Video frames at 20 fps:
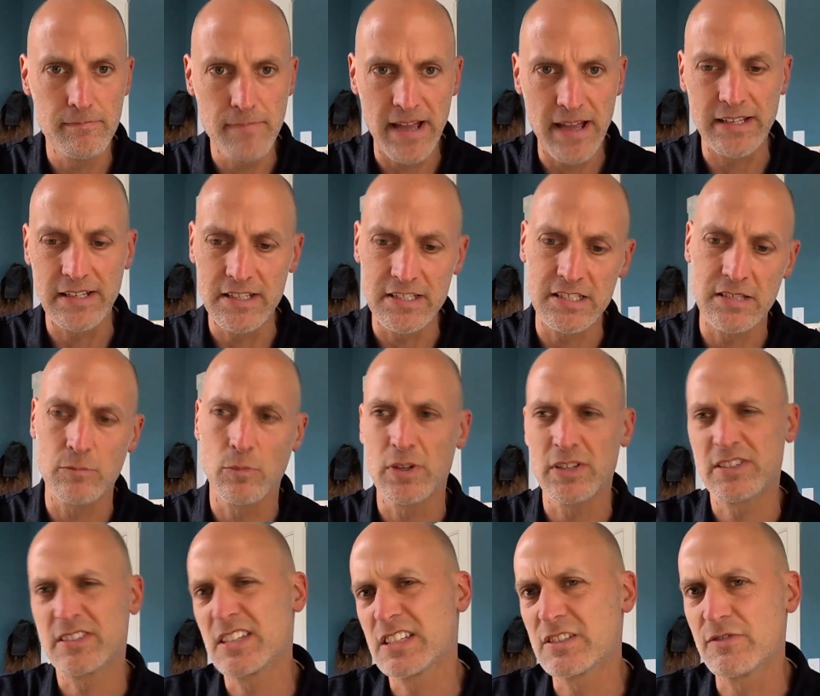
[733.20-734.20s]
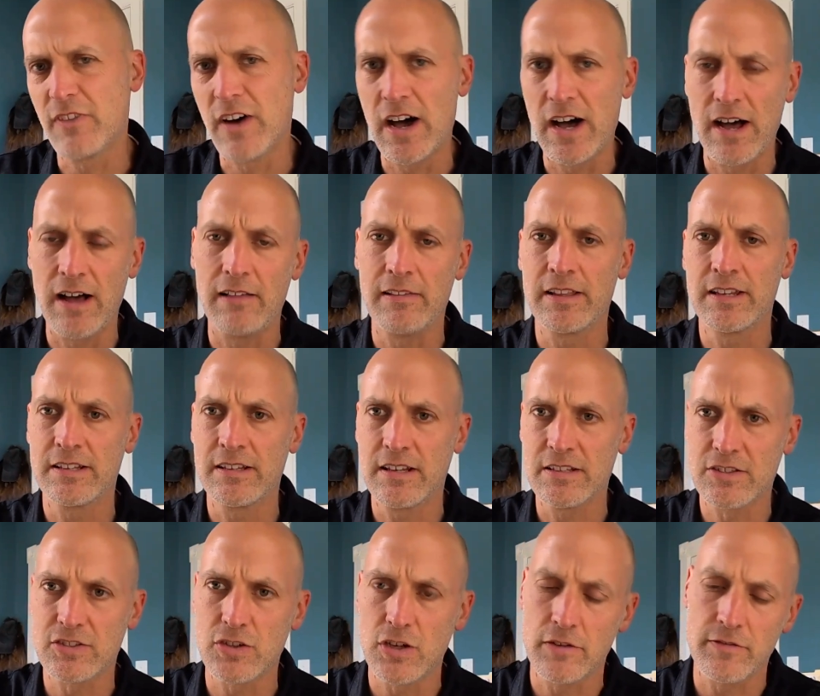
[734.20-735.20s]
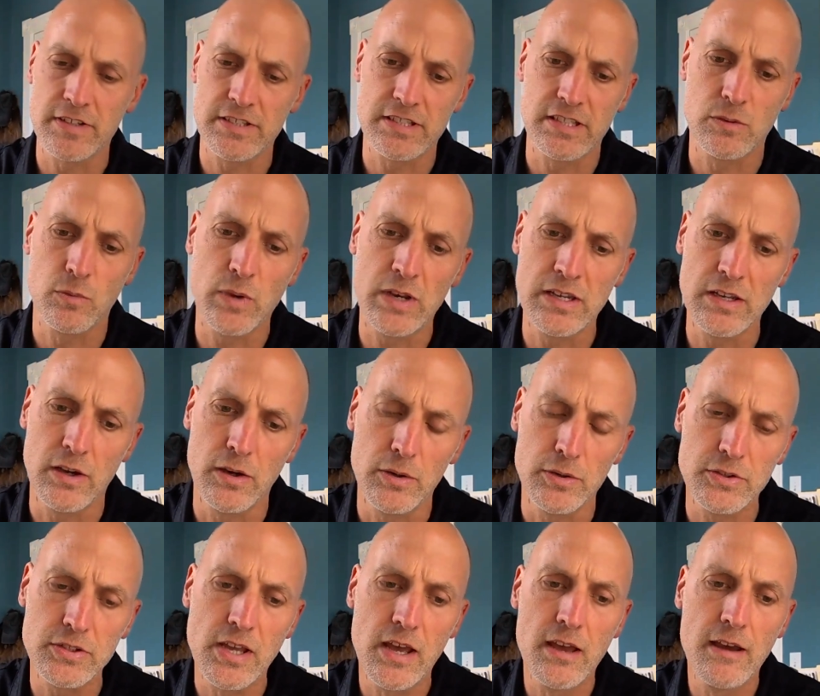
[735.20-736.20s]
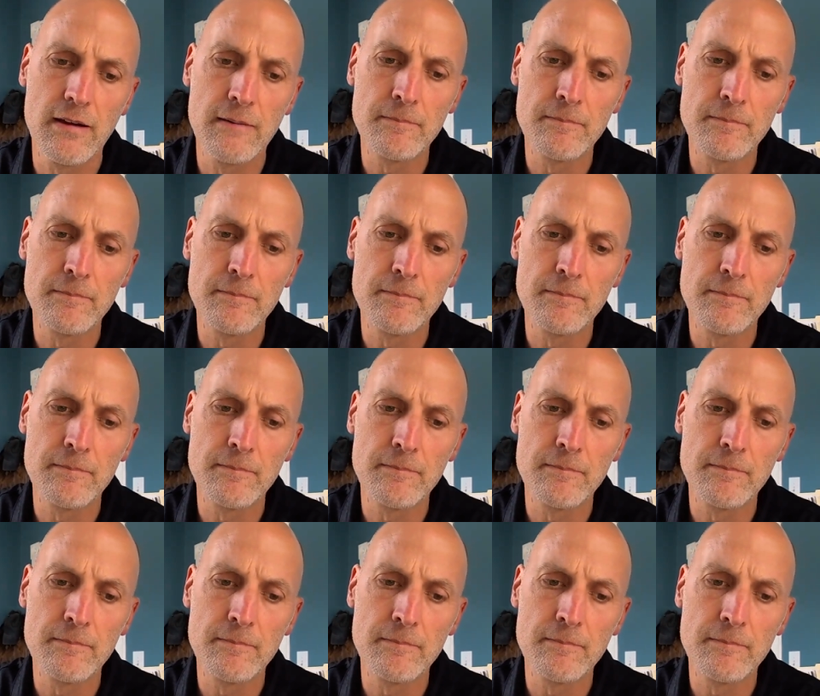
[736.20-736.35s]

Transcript: mechanism with sysvol and a service in Windows.